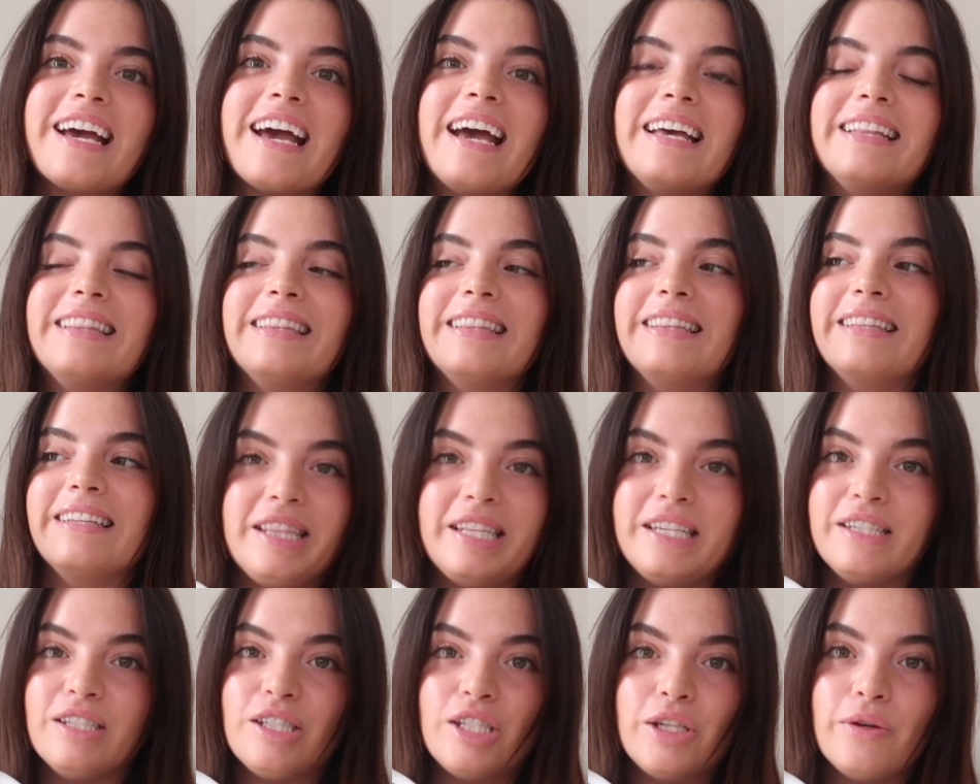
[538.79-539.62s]
and
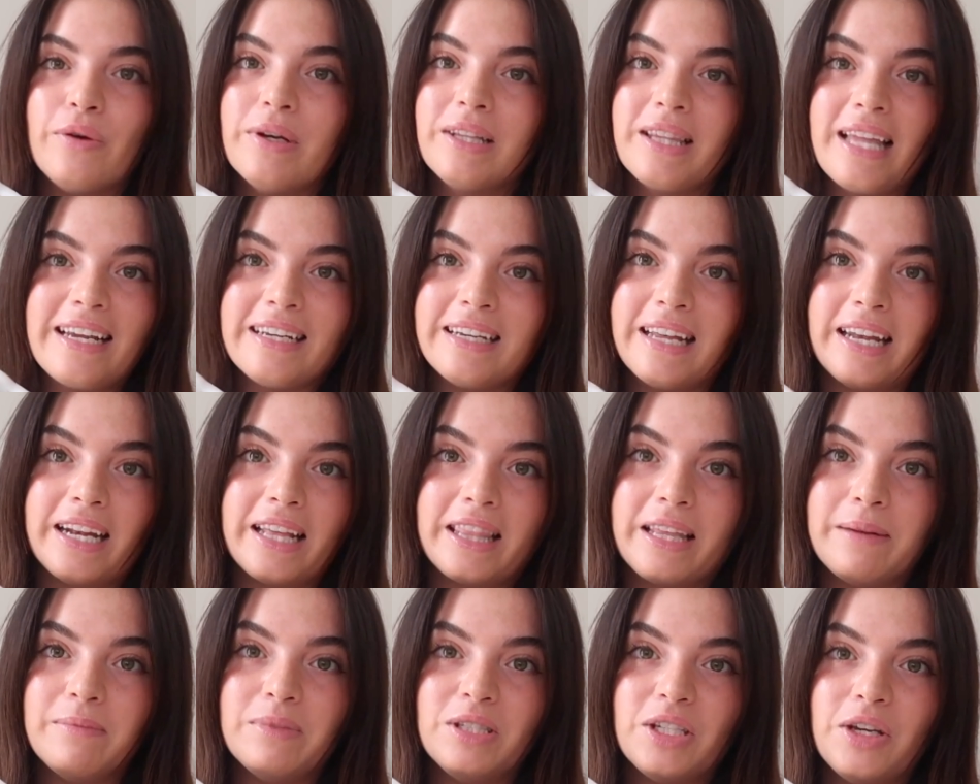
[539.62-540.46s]
these do it like none
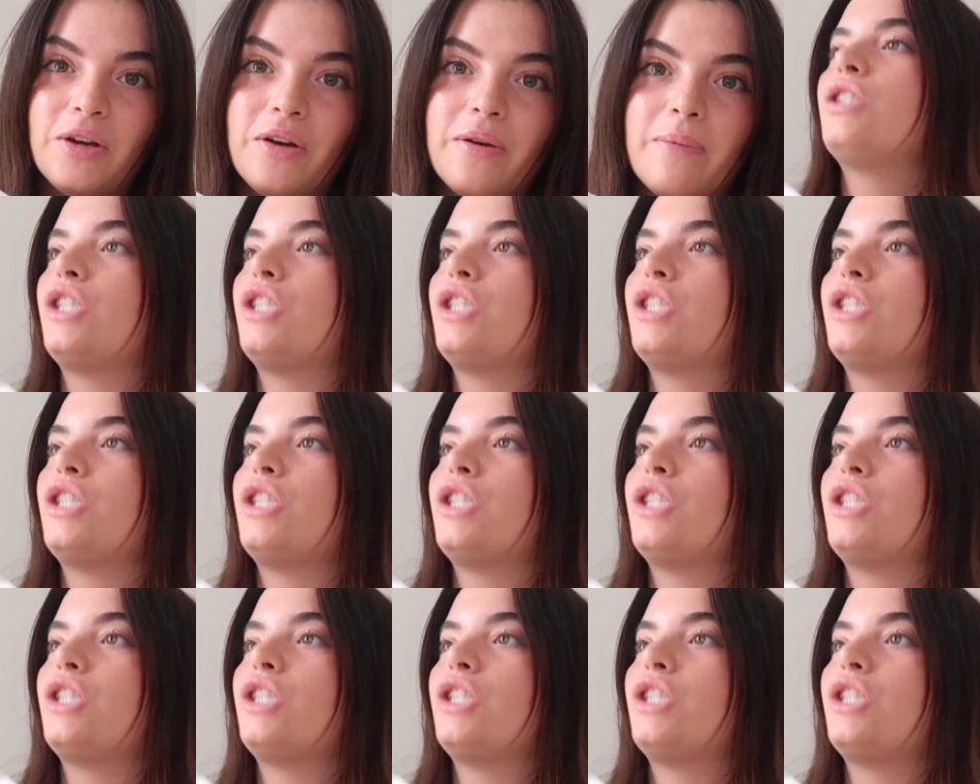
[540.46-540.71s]
of them do.